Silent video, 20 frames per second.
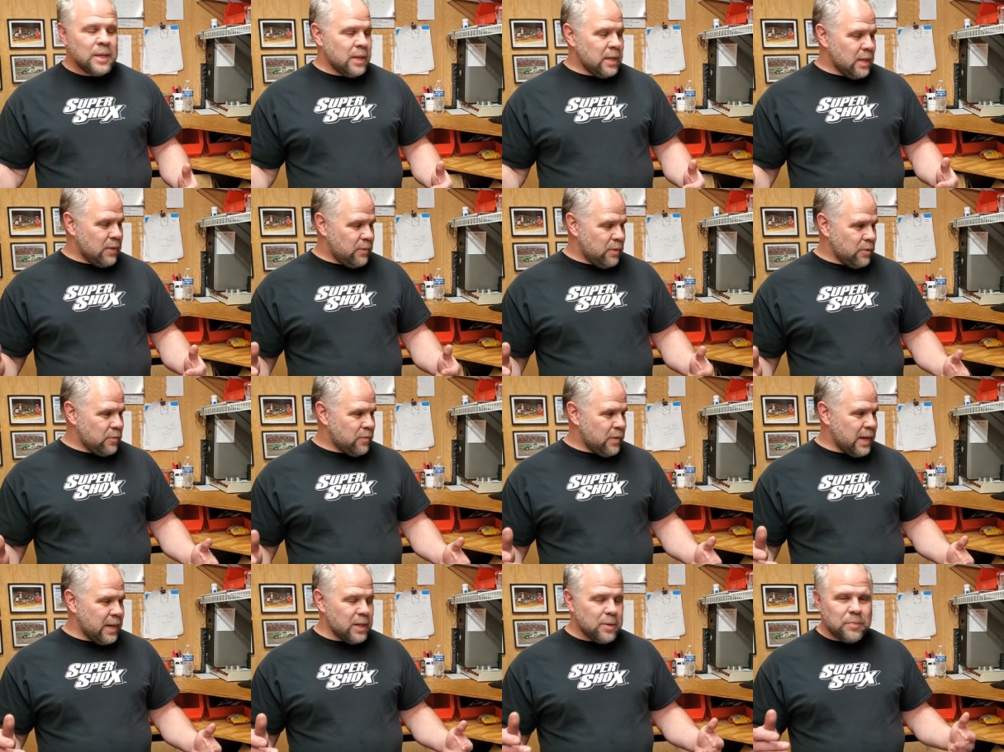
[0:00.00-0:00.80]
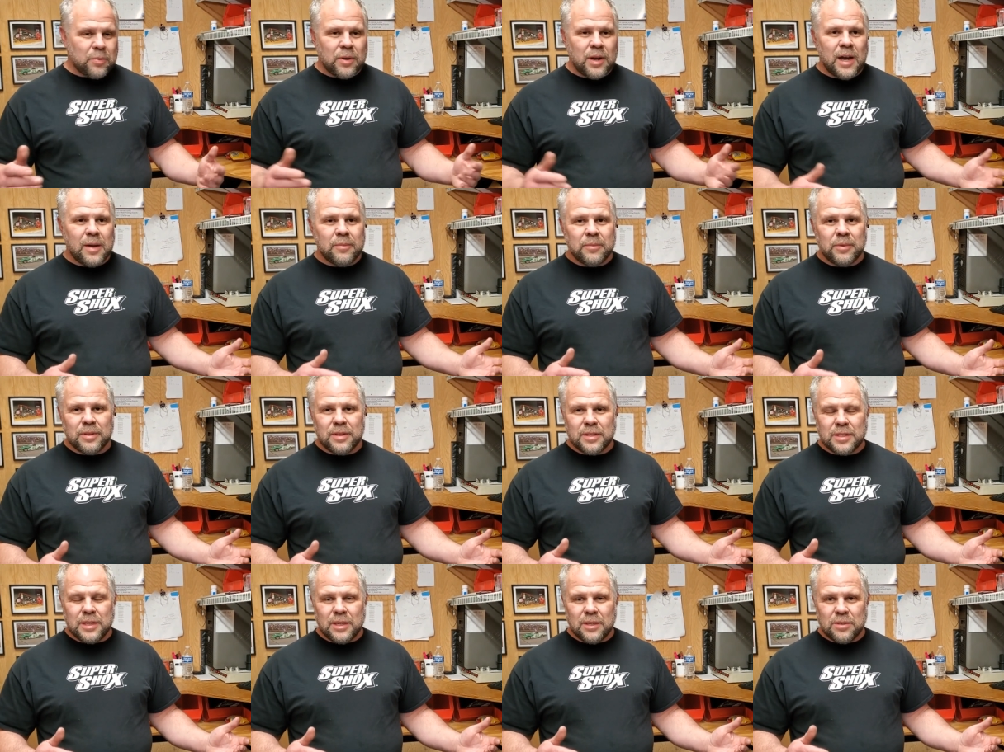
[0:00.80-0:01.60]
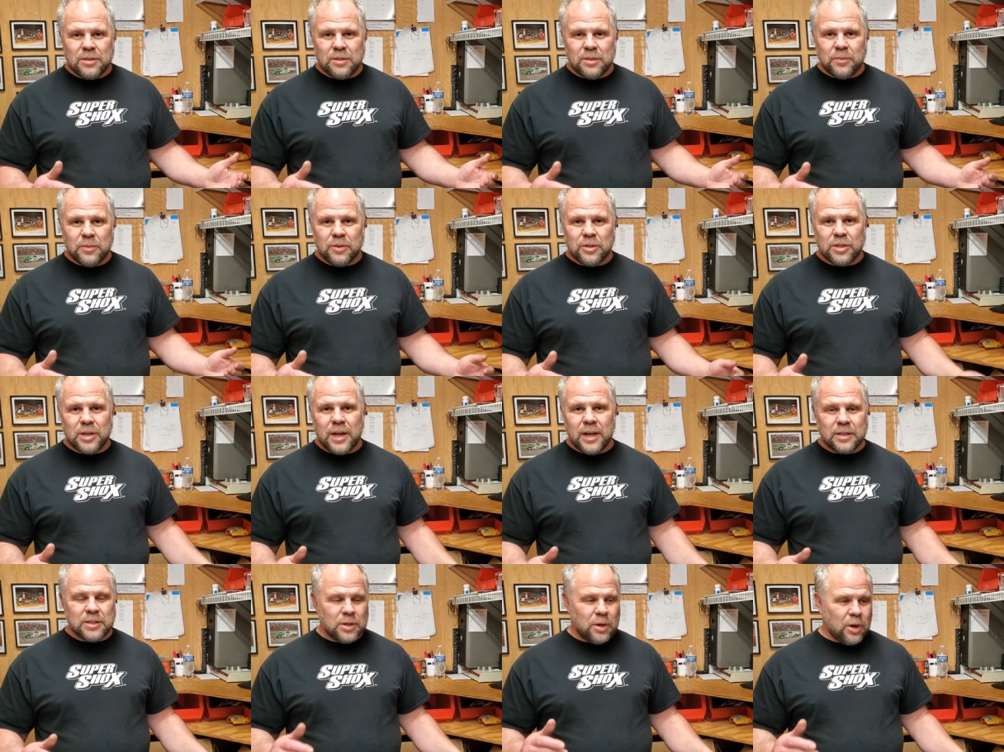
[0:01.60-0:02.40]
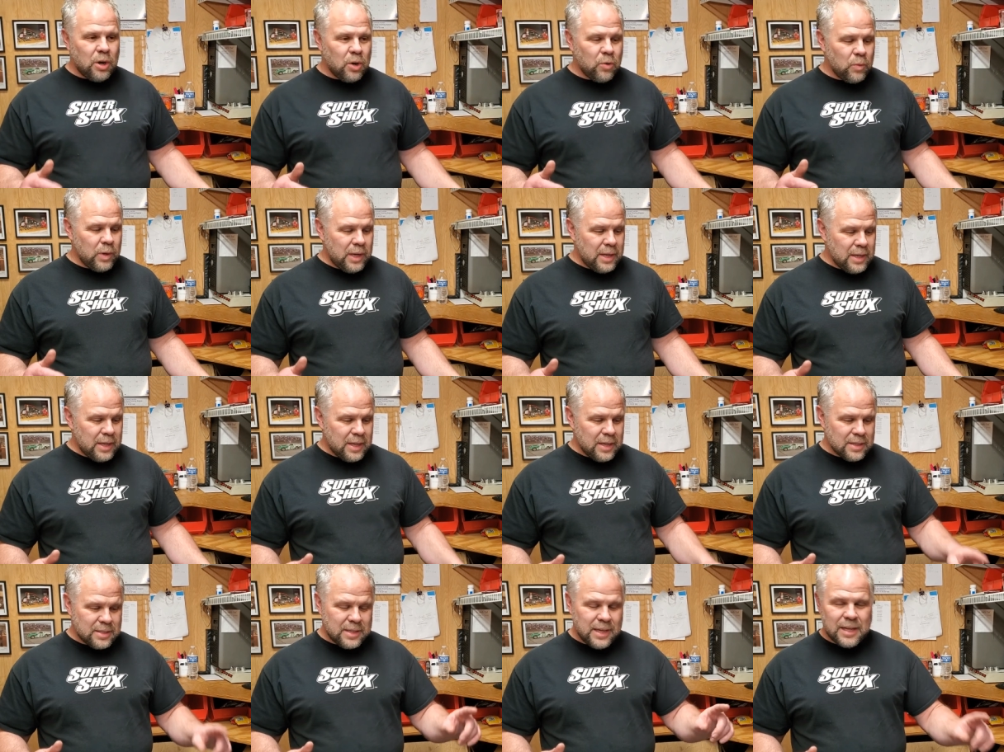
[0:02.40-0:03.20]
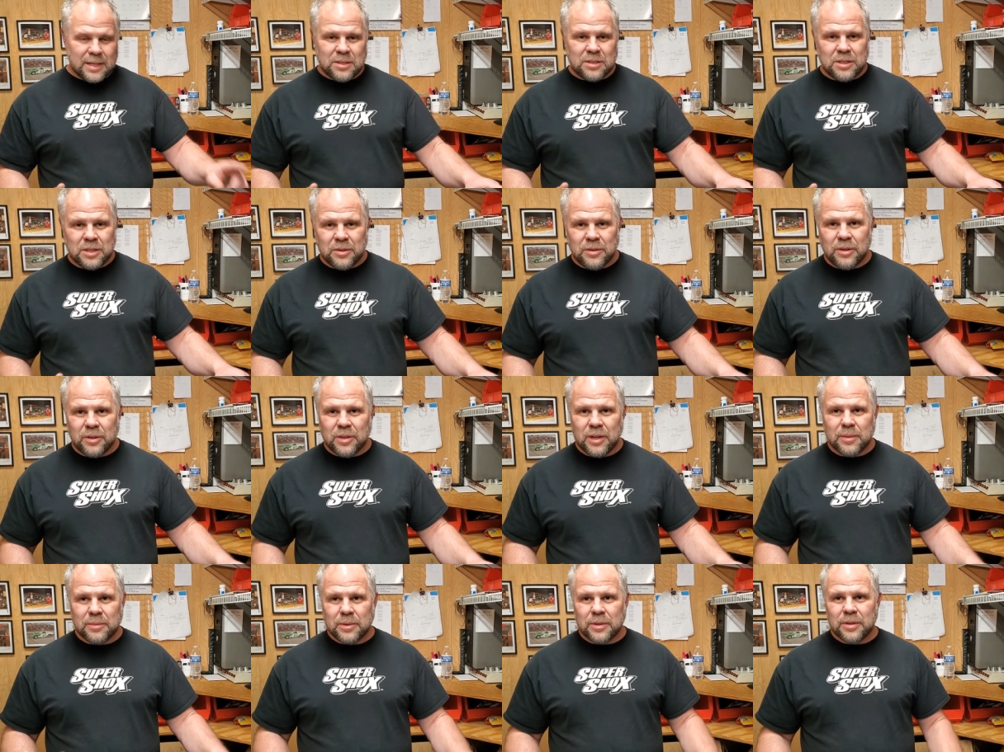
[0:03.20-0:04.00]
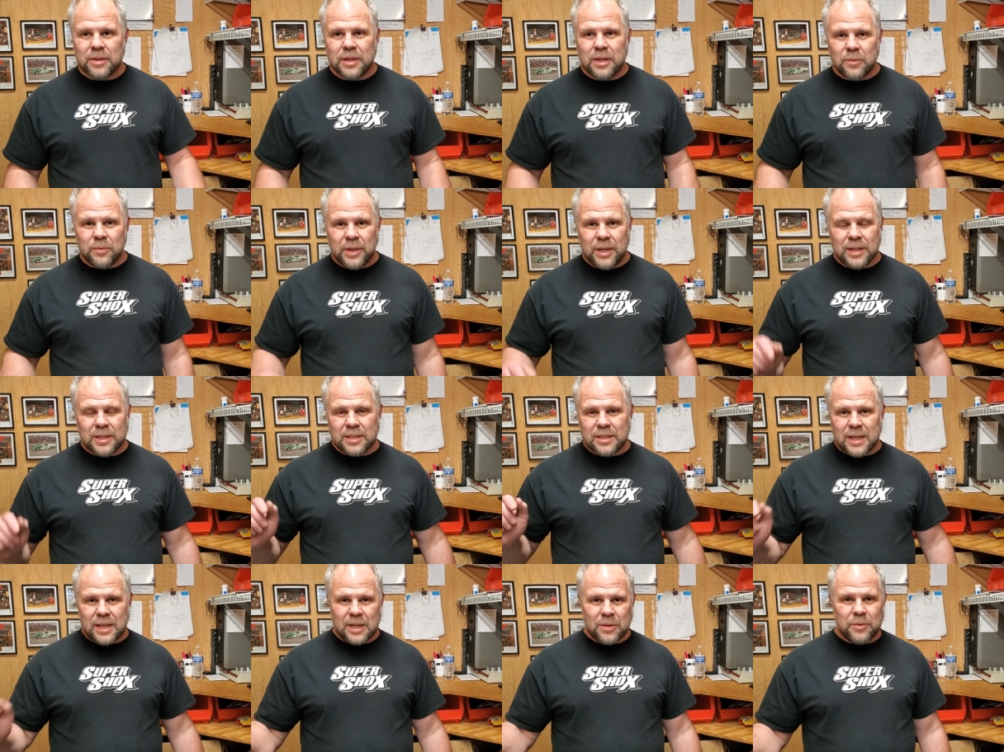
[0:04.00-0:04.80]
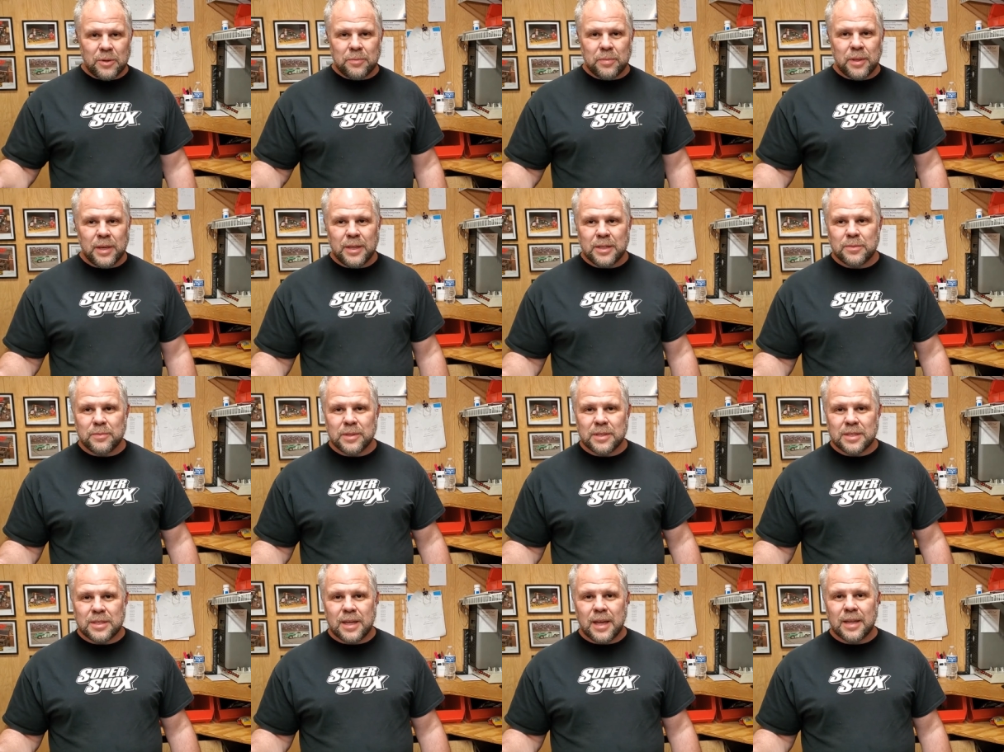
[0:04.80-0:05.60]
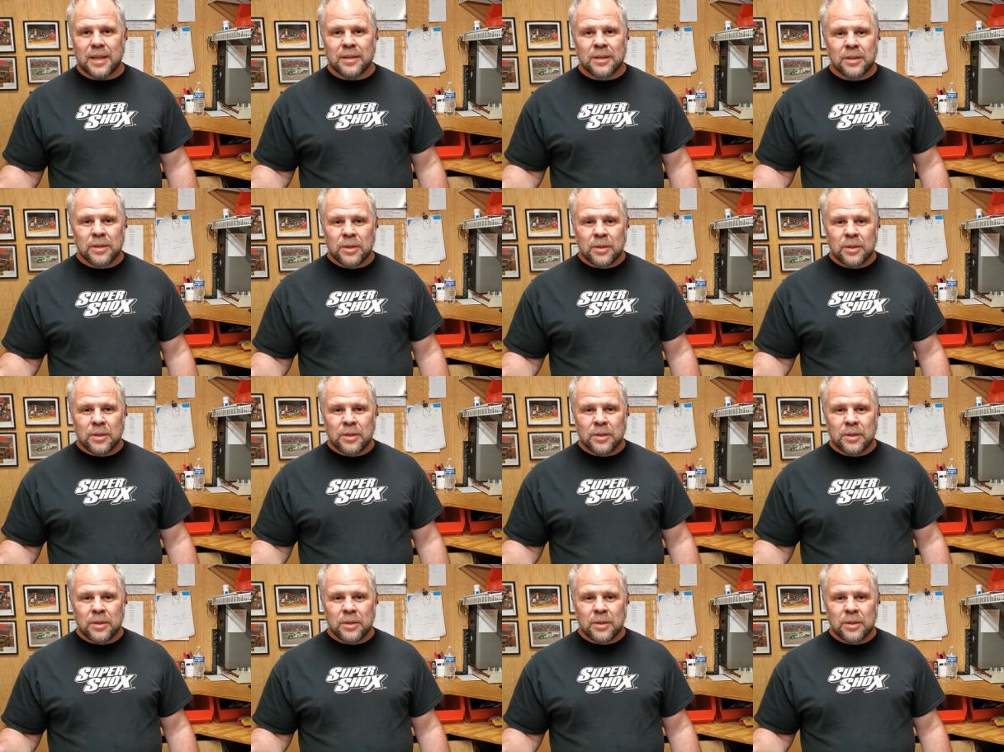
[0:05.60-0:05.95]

If you find a problem with a set of Super Shox, all we need is that serial number and we can send a replacement set.